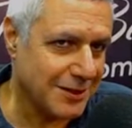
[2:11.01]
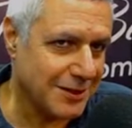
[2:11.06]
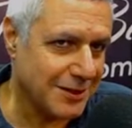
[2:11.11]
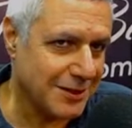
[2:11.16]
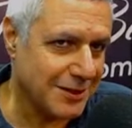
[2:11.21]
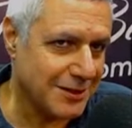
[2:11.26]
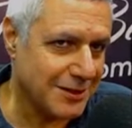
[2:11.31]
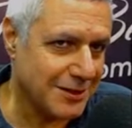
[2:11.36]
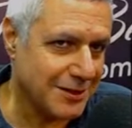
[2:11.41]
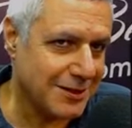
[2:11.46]

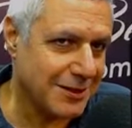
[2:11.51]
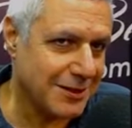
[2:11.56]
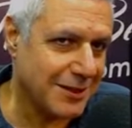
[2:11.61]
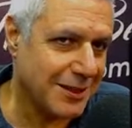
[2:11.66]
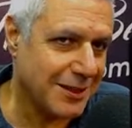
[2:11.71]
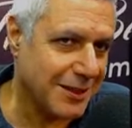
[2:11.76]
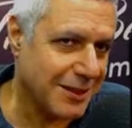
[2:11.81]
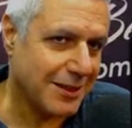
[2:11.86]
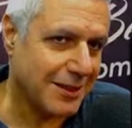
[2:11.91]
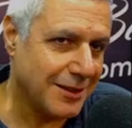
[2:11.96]

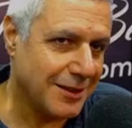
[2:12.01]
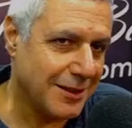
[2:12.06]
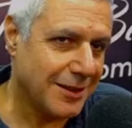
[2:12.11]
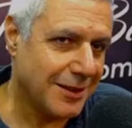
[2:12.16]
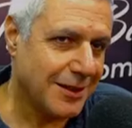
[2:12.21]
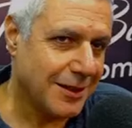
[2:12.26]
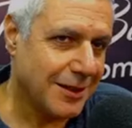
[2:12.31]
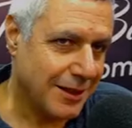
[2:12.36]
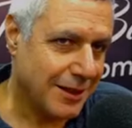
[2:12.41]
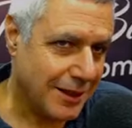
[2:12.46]
and
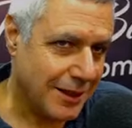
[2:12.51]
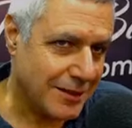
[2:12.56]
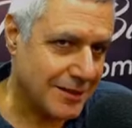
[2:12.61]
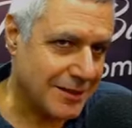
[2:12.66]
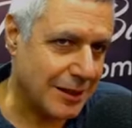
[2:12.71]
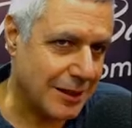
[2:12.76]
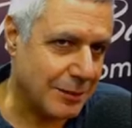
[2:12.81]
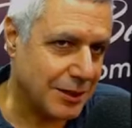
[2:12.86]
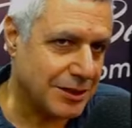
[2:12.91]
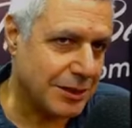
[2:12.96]
some
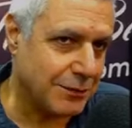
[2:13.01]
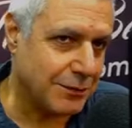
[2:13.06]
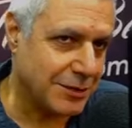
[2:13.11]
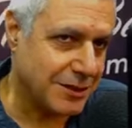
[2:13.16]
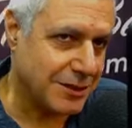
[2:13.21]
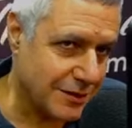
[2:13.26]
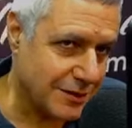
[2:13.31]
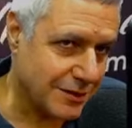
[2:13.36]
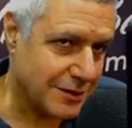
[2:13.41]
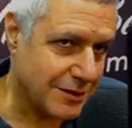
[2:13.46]
activities in the
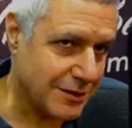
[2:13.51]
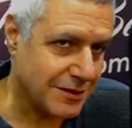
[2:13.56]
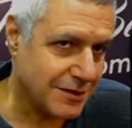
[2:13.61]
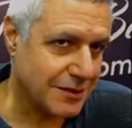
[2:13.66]
system.